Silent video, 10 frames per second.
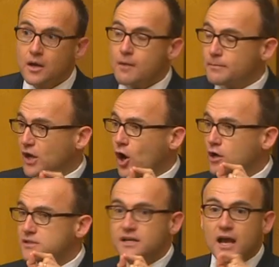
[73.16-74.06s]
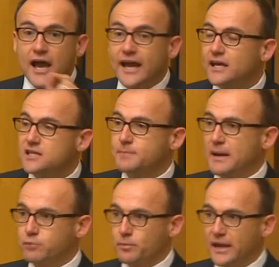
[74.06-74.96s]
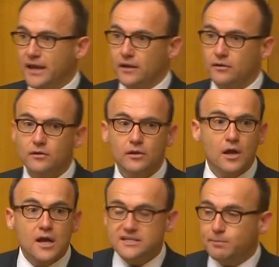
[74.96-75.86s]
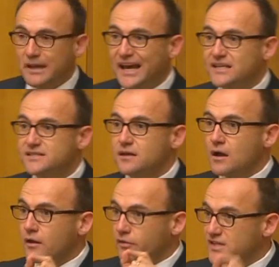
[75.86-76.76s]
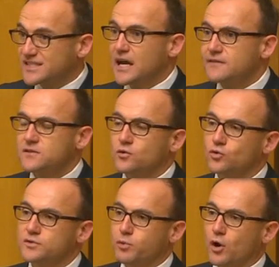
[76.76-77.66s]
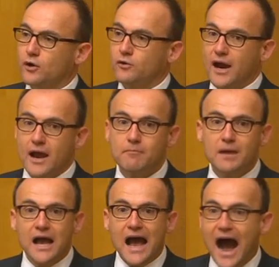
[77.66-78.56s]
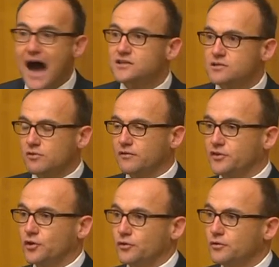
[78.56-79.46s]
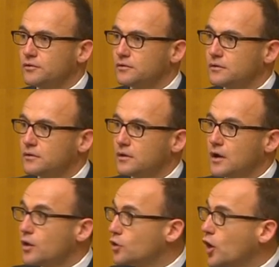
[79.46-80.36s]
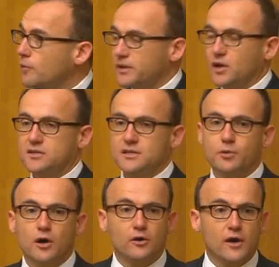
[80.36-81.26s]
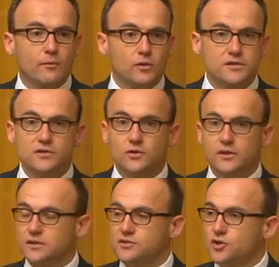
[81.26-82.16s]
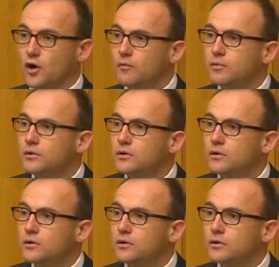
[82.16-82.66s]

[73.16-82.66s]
because he has been prepared to place the Safe Schools program under review, not because the program wasn't doing its job,